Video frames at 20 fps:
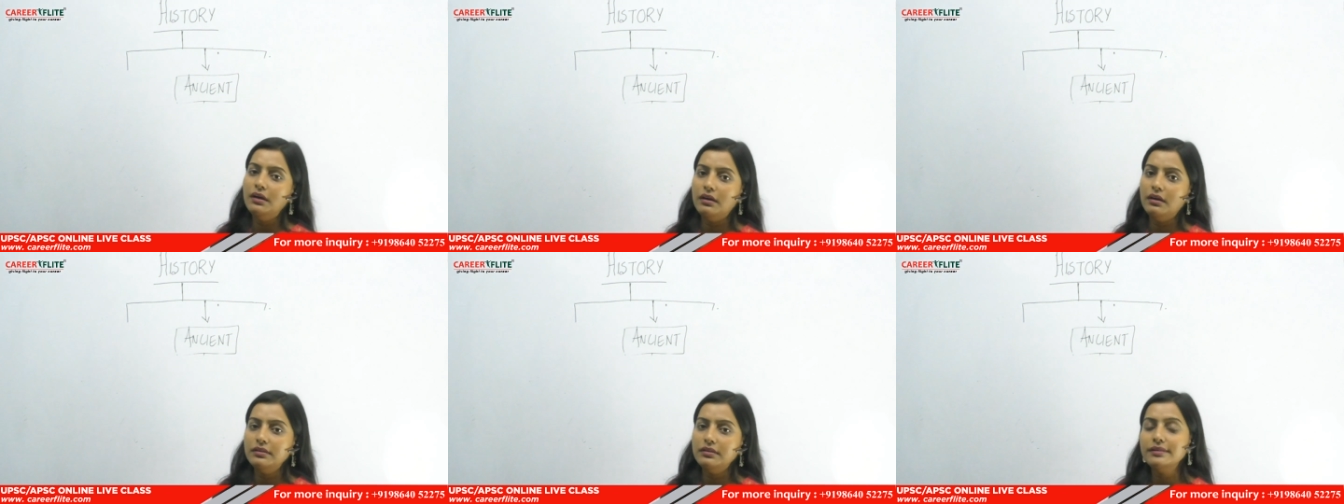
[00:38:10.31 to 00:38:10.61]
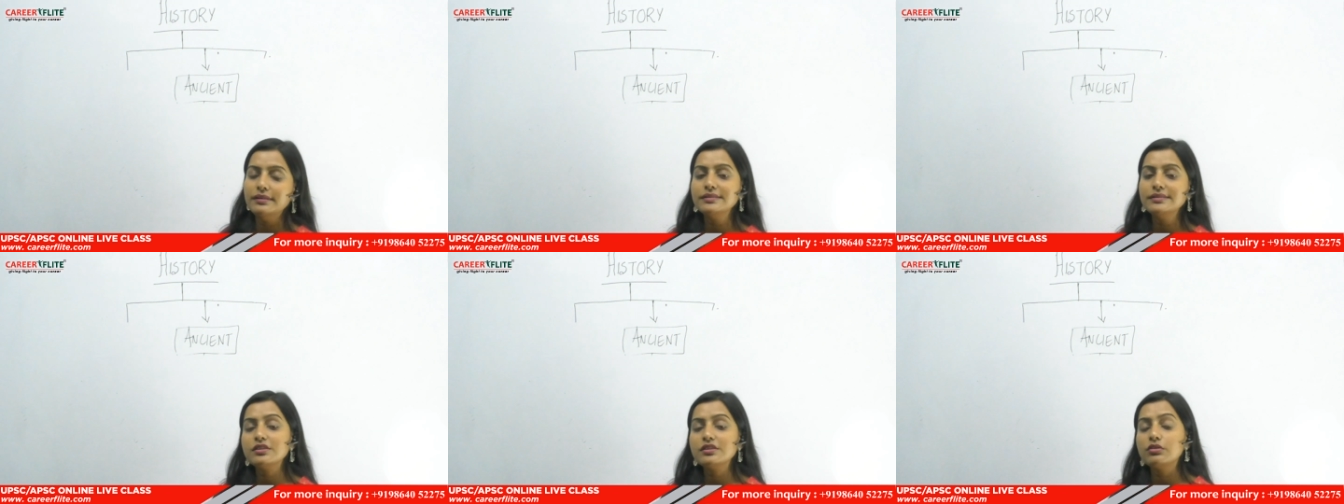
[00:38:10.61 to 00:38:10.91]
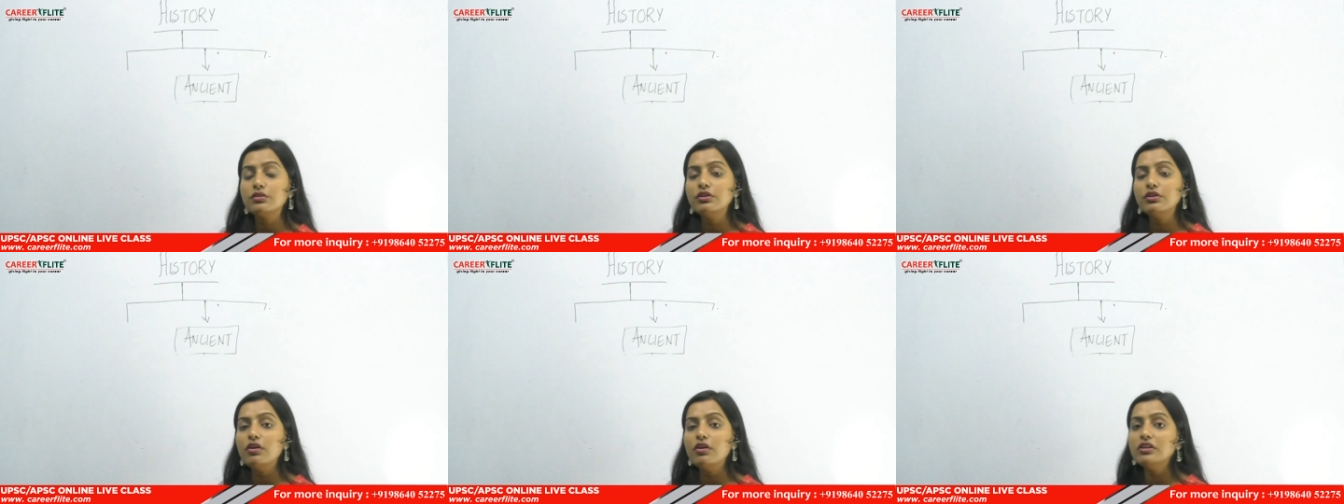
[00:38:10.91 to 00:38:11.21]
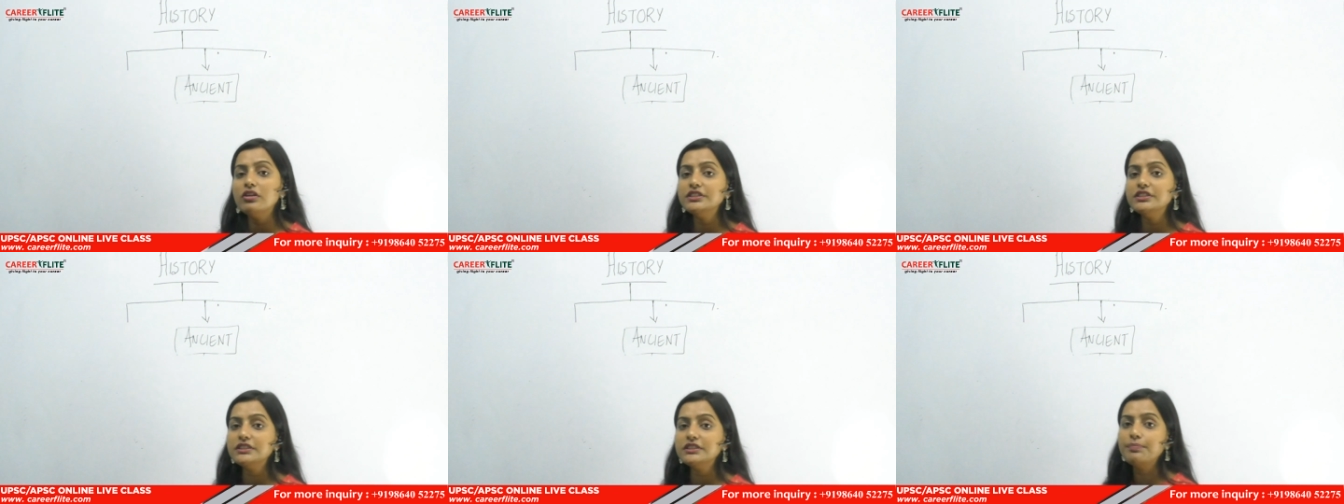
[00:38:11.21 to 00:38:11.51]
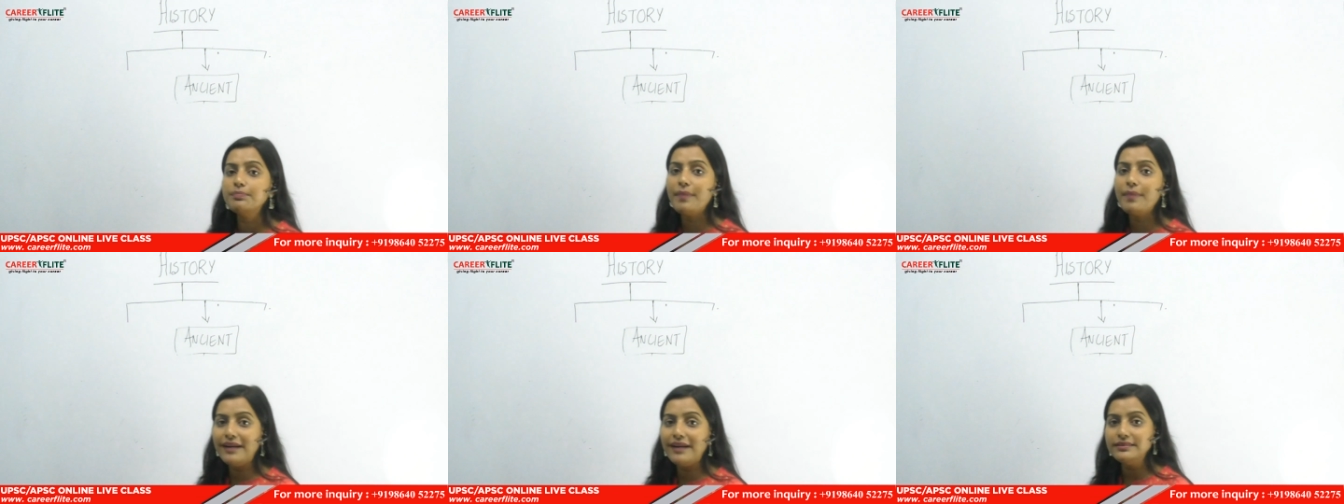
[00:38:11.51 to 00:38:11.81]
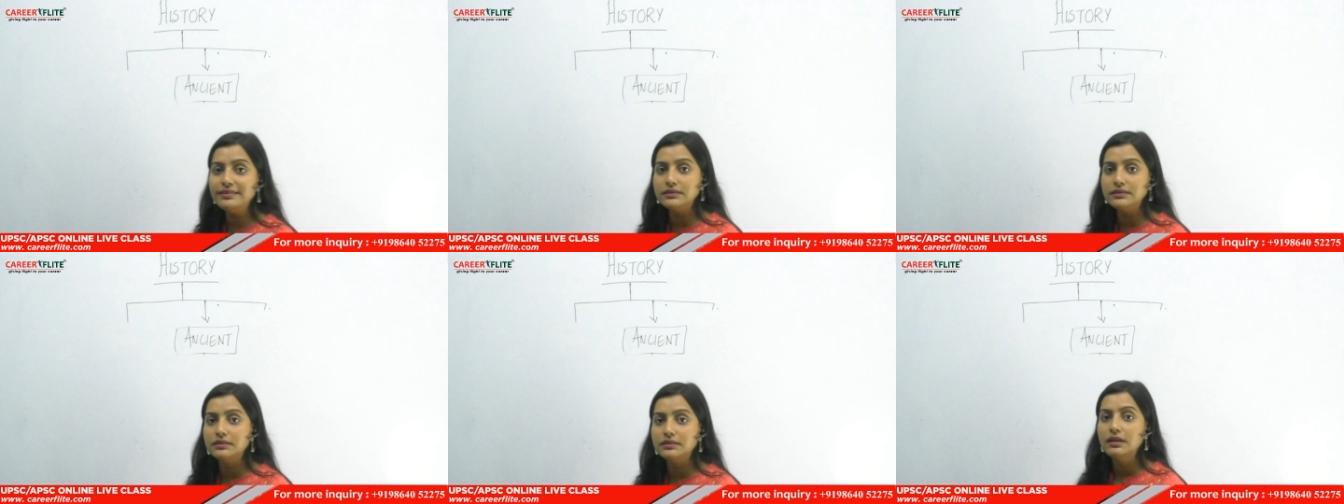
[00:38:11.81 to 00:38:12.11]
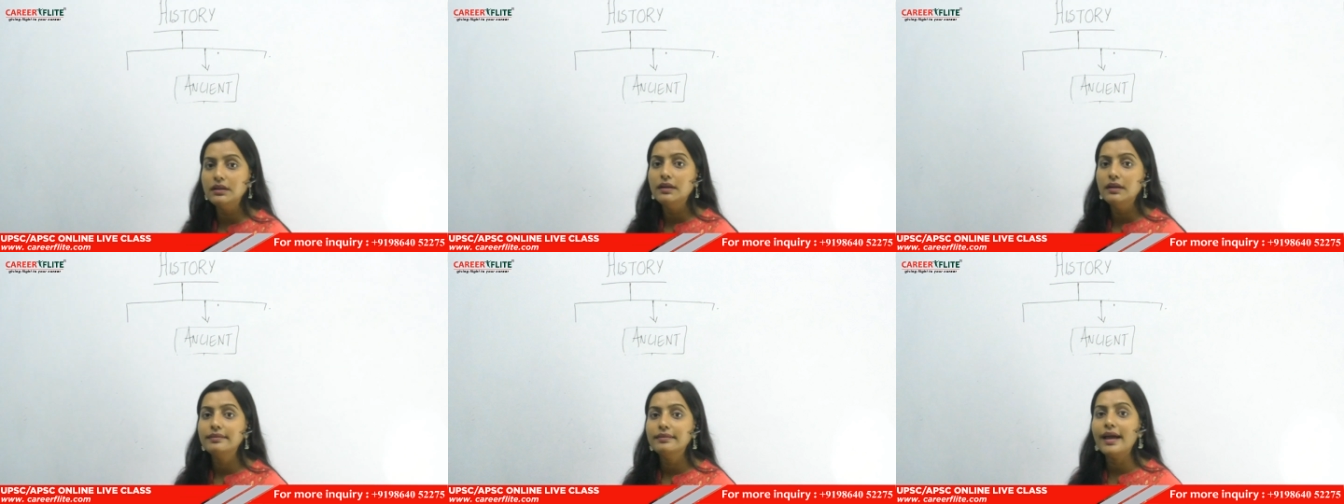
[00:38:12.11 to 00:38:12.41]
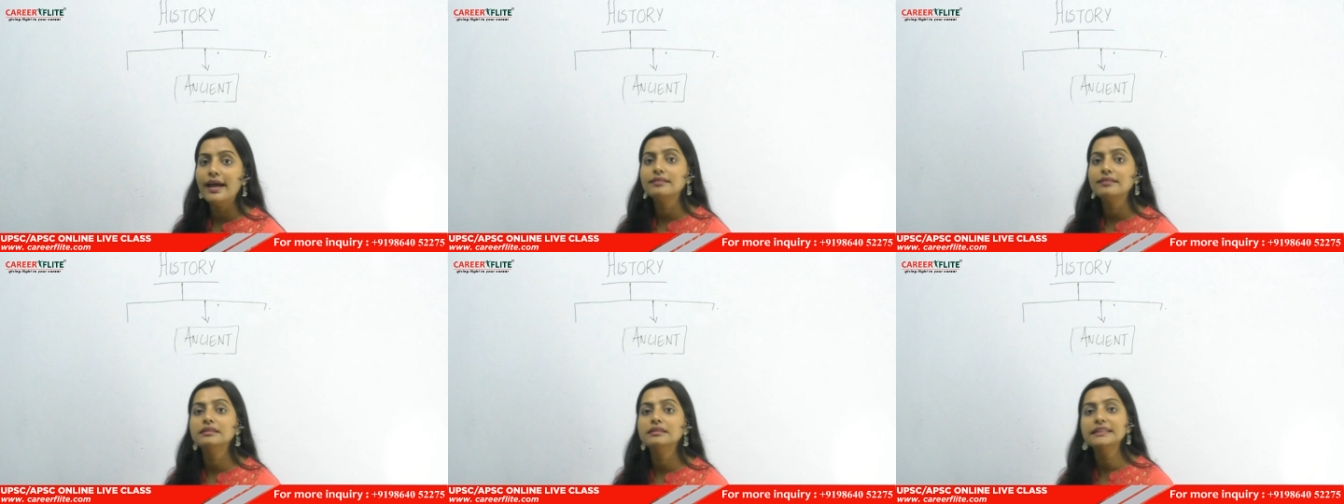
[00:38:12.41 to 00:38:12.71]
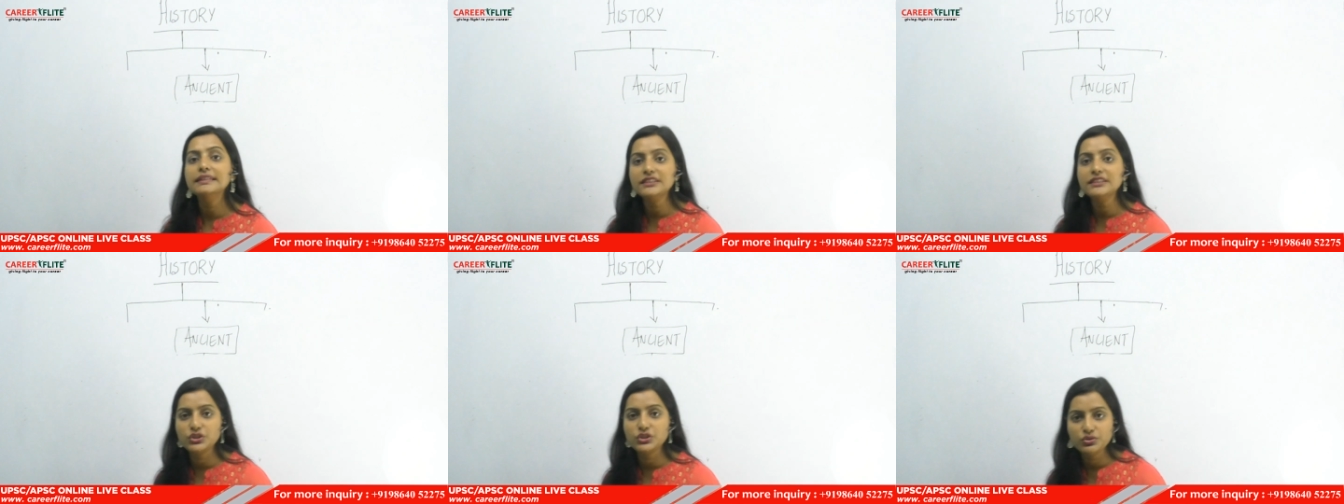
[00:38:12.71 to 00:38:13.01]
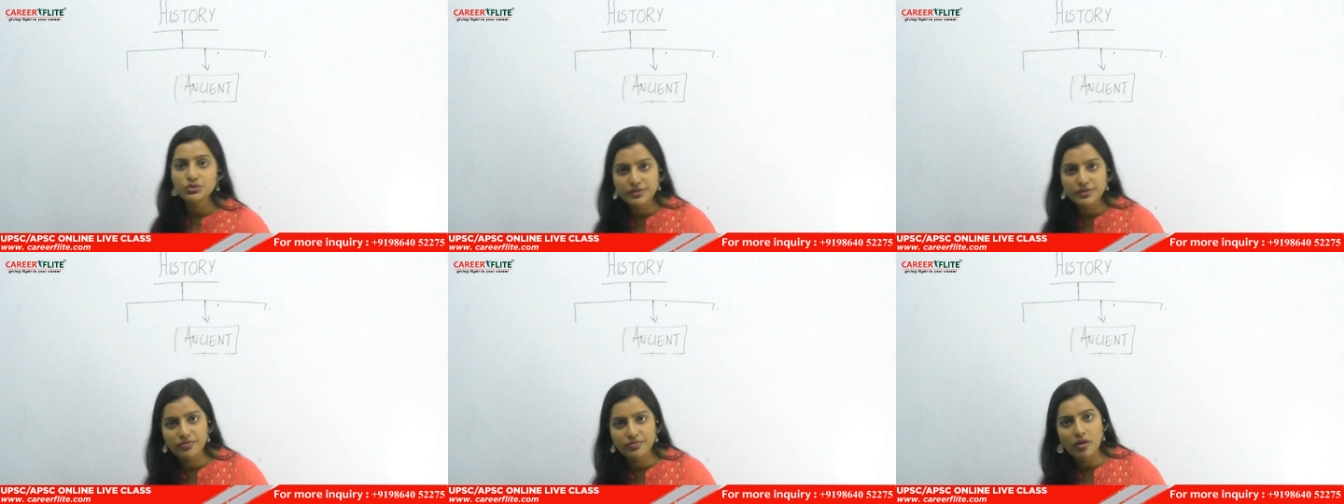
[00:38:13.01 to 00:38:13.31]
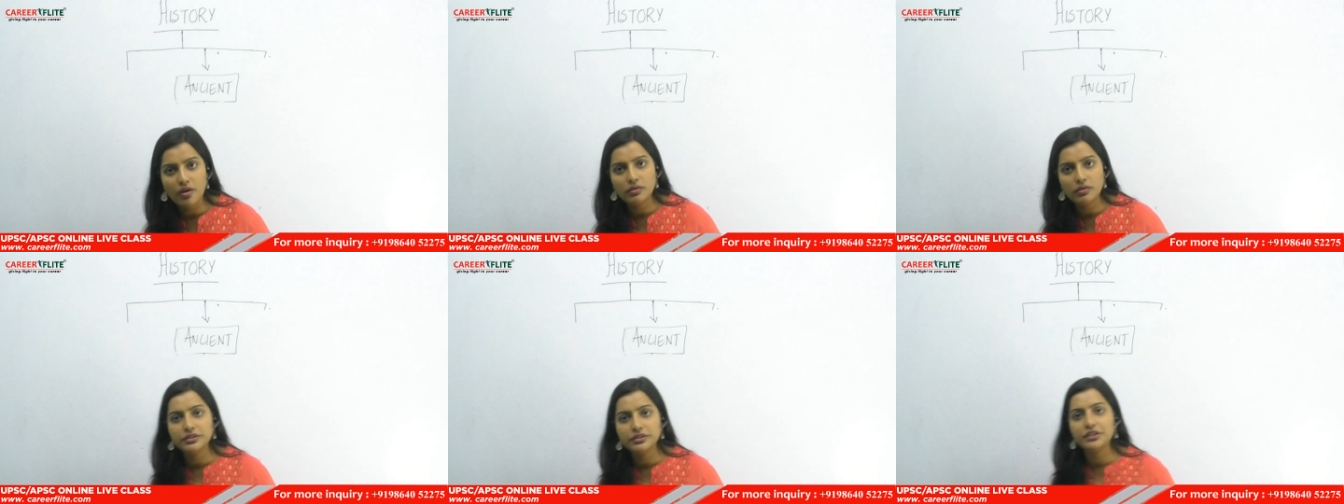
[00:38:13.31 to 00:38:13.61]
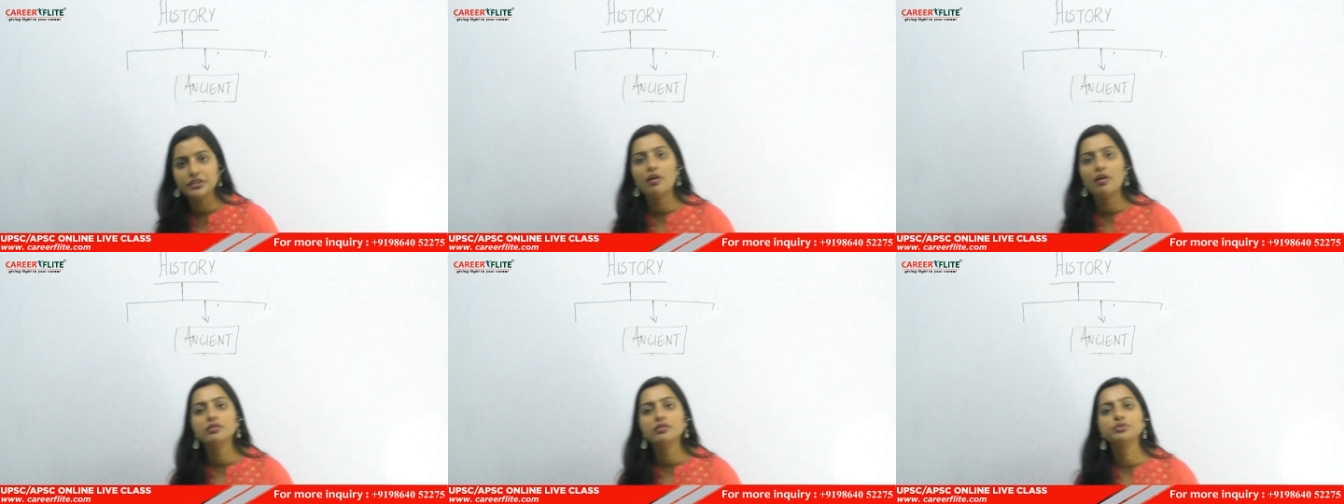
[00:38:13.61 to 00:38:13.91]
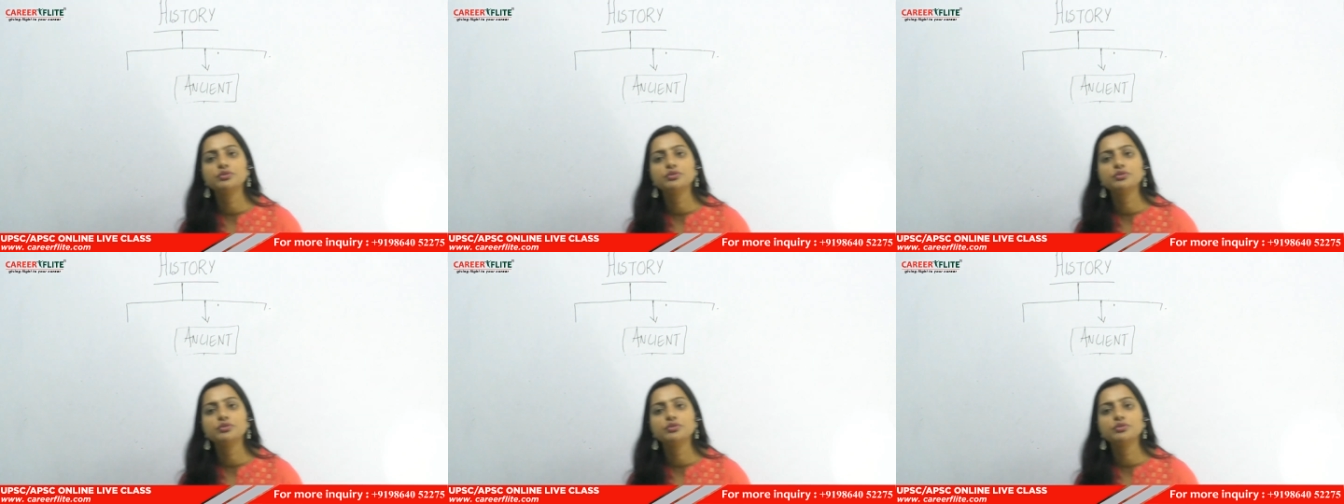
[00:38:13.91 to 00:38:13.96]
there is a chronological pattern that needs to be followed in order